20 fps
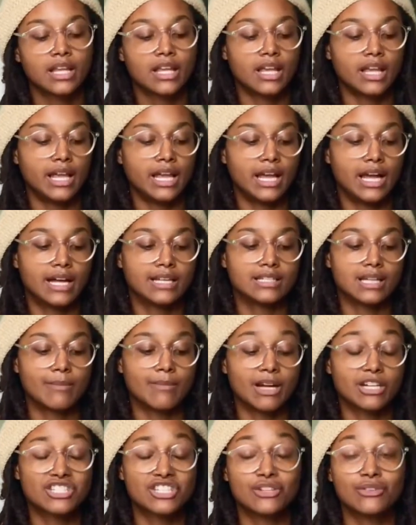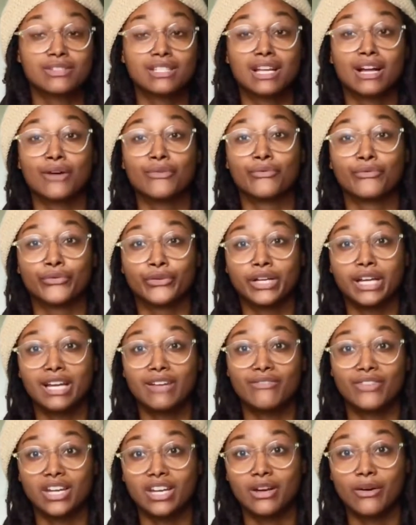And I'm actually using a free
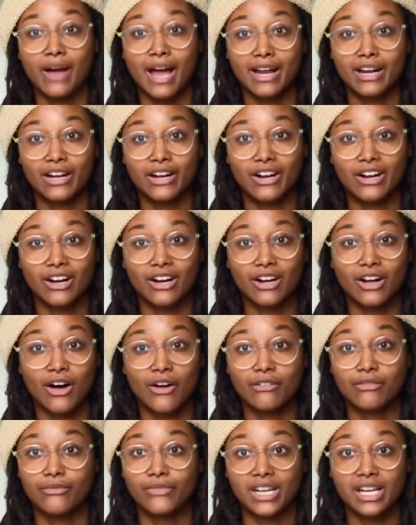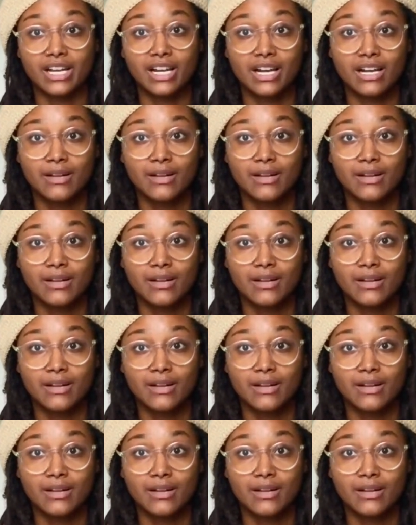video editor called Vita,